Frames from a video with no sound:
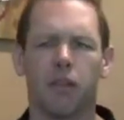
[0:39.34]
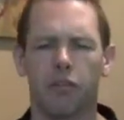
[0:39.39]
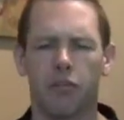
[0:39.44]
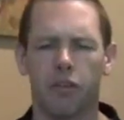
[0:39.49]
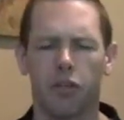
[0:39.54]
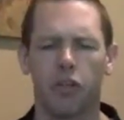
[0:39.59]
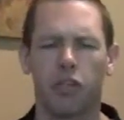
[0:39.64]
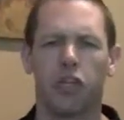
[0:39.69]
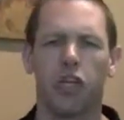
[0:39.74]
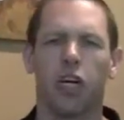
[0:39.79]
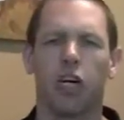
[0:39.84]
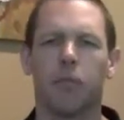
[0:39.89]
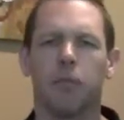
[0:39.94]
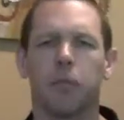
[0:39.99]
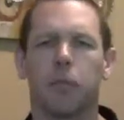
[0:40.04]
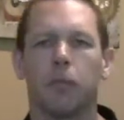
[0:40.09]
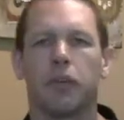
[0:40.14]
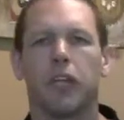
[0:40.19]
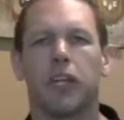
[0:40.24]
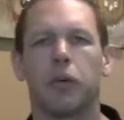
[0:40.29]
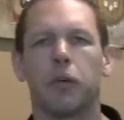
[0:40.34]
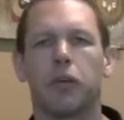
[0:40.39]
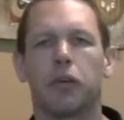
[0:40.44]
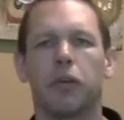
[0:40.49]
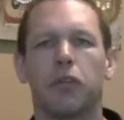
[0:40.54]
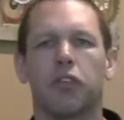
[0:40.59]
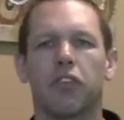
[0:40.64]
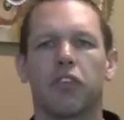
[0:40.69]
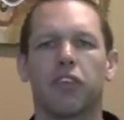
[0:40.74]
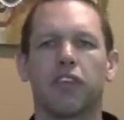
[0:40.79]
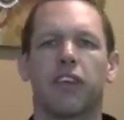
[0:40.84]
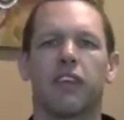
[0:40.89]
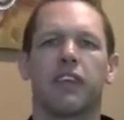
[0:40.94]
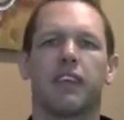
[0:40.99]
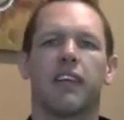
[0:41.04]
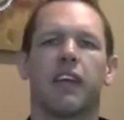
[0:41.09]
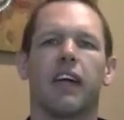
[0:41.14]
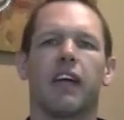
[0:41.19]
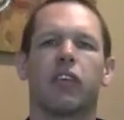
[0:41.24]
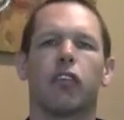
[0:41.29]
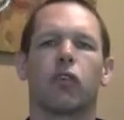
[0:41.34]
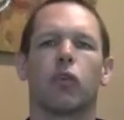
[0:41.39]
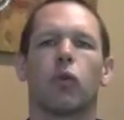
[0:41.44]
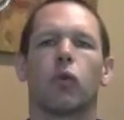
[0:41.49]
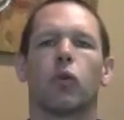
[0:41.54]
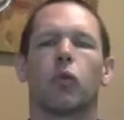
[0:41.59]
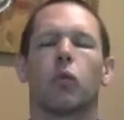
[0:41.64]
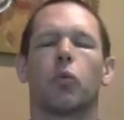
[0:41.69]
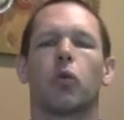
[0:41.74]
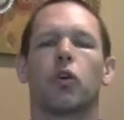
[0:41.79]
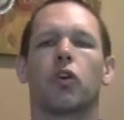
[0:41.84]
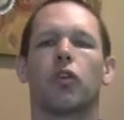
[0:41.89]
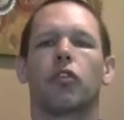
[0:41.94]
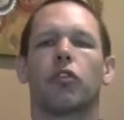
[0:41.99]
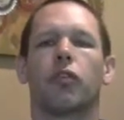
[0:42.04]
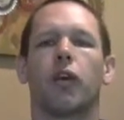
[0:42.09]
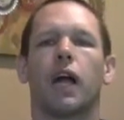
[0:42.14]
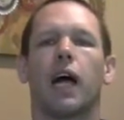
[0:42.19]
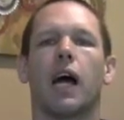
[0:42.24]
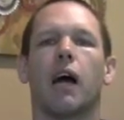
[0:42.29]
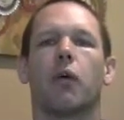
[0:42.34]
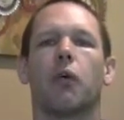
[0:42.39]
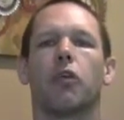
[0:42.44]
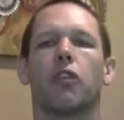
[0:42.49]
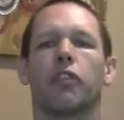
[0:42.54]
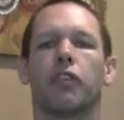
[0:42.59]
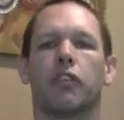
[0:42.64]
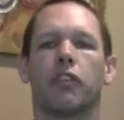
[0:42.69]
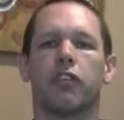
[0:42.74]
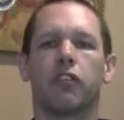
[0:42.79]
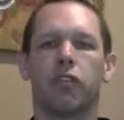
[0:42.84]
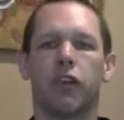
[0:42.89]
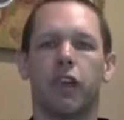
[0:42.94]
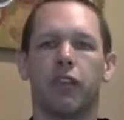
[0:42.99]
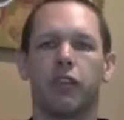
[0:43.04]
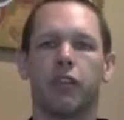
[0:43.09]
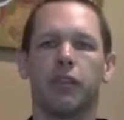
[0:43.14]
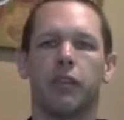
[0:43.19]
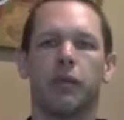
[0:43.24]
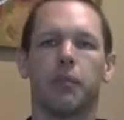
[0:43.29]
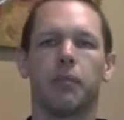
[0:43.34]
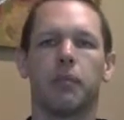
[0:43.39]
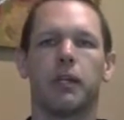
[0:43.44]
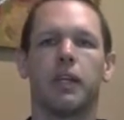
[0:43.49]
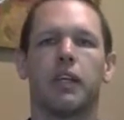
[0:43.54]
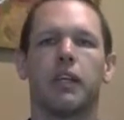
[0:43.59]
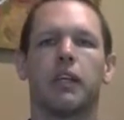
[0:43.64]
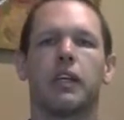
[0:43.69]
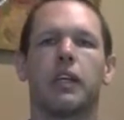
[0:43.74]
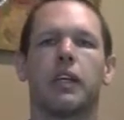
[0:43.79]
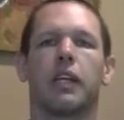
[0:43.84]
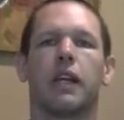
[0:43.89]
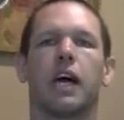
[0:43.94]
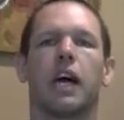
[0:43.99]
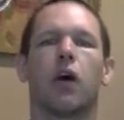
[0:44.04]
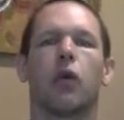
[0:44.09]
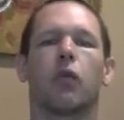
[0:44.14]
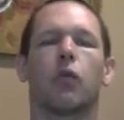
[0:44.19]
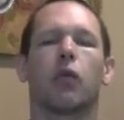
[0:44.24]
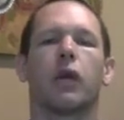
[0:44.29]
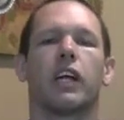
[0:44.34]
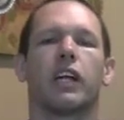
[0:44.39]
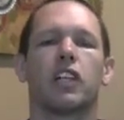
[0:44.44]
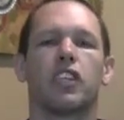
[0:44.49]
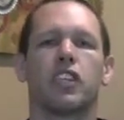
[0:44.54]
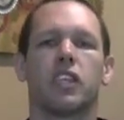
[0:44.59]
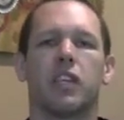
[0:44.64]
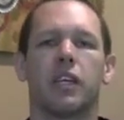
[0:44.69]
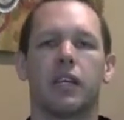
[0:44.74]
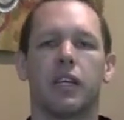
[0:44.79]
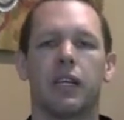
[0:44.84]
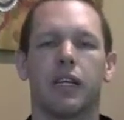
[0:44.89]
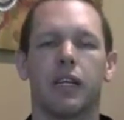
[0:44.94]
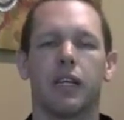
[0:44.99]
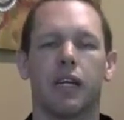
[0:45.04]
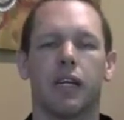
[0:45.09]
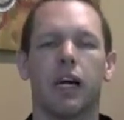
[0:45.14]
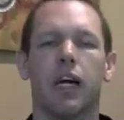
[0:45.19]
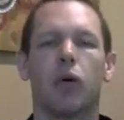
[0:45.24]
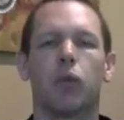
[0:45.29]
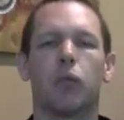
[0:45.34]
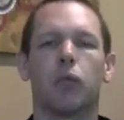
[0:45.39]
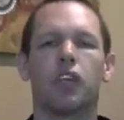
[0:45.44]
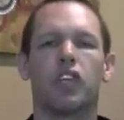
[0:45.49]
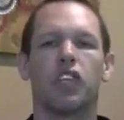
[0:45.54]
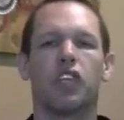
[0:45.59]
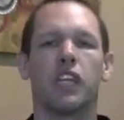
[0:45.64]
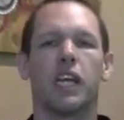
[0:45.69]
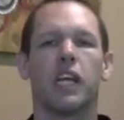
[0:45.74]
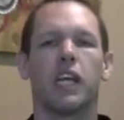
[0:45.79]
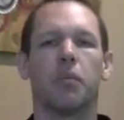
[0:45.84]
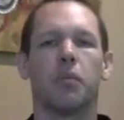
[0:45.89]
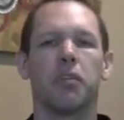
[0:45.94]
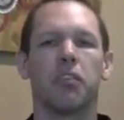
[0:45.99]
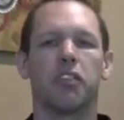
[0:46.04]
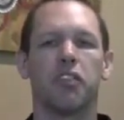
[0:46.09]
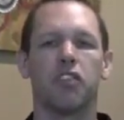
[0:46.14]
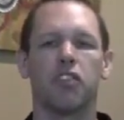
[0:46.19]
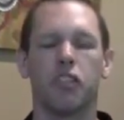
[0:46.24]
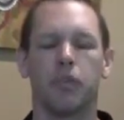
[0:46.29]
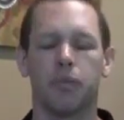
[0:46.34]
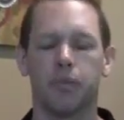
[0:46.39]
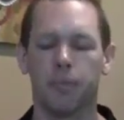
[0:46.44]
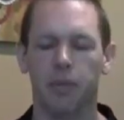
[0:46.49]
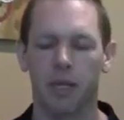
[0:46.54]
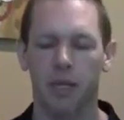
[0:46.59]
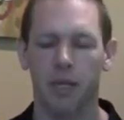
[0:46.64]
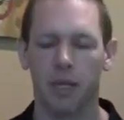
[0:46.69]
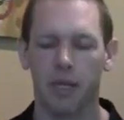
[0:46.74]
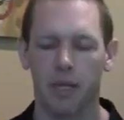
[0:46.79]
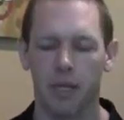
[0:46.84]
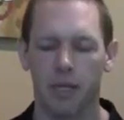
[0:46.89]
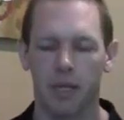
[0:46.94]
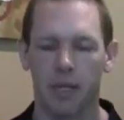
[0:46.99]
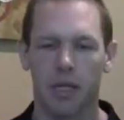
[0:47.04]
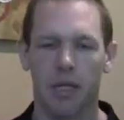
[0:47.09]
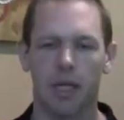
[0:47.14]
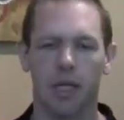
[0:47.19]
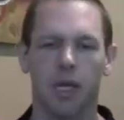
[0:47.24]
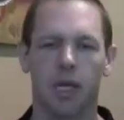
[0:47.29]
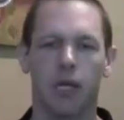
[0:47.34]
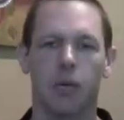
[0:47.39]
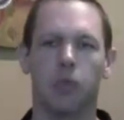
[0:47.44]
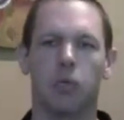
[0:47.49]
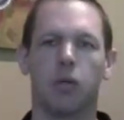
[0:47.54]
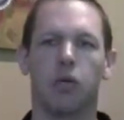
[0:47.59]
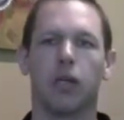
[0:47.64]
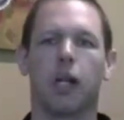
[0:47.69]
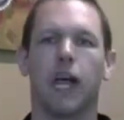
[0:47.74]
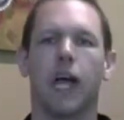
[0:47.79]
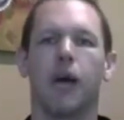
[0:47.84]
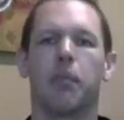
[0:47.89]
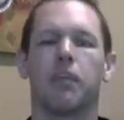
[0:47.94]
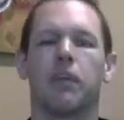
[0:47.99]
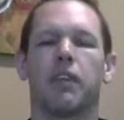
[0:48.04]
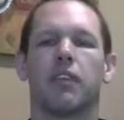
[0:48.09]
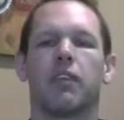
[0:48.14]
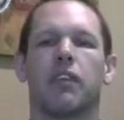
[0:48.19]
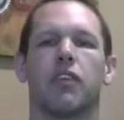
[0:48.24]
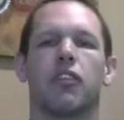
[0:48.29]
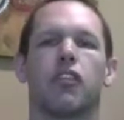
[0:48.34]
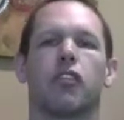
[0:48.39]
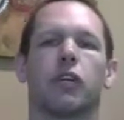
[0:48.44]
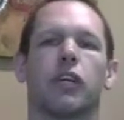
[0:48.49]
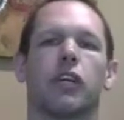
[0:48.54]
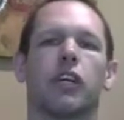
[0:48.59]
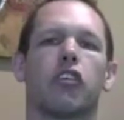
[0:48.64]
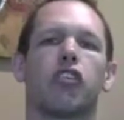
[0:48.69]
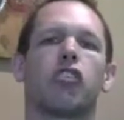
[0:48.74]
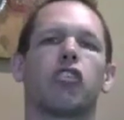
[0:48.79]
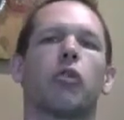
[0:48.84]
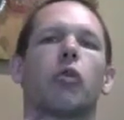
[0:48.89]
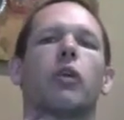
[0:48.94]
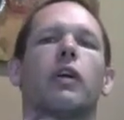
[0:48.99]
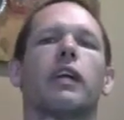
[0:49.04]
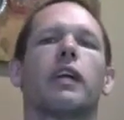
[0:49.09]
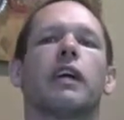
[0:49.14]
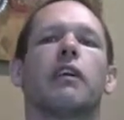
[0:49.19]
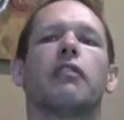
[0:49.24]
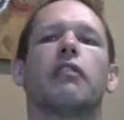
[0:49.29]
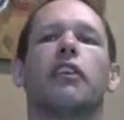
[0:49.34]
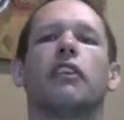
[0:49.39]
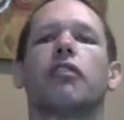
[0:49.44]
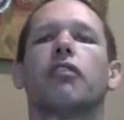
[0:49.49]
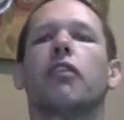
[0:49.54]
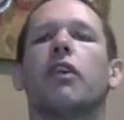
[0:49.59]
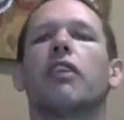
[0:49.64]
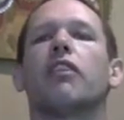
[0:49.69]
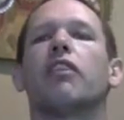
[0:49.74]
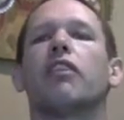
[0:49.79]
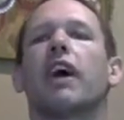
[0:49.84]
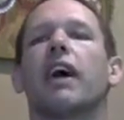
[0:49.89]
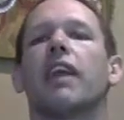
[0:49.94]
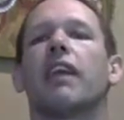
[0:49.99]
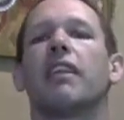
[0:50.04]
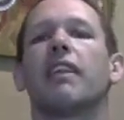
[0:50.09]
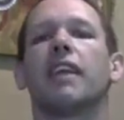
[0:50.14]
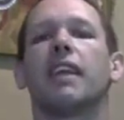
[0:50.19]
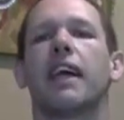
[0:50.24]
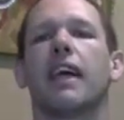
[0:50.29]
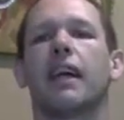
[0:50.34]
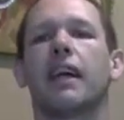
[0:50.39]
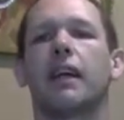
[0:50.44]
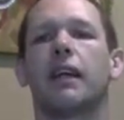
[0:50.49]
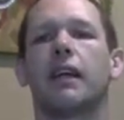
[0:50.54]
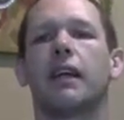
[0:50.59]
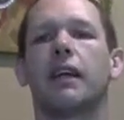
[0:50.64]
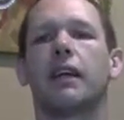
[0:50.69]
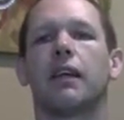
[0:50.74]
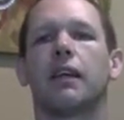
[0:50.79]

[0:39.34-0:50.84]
Very common with anyone who sits at a desk or works for hours in front of them in an outreached hand position. What happens is you get a shortening of the front side of the neck,